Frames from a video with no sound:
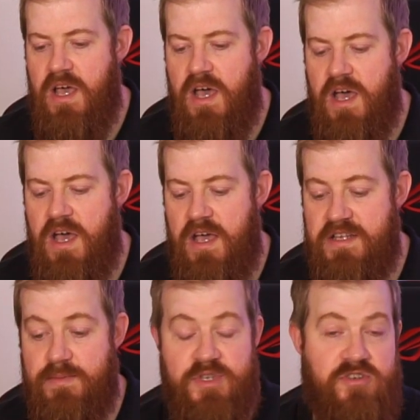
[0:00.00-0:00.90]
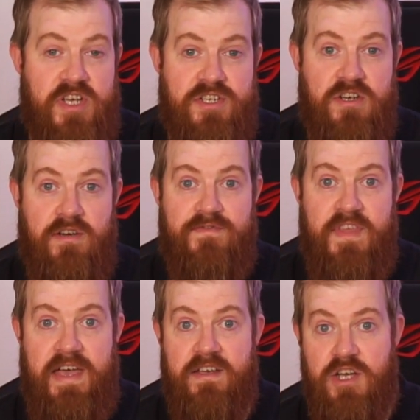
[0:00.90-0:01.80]
a demonstration of
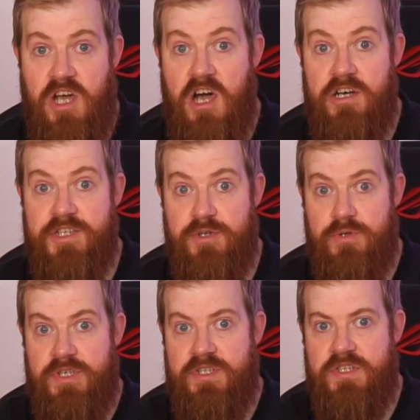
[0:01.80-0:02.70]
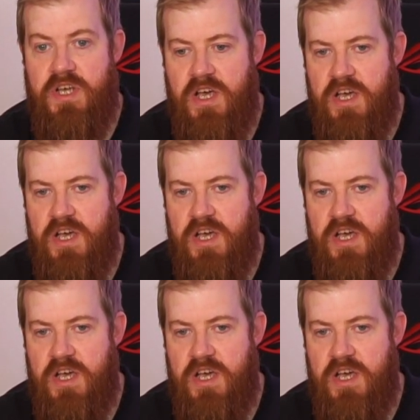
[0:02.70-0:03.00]
that cardioid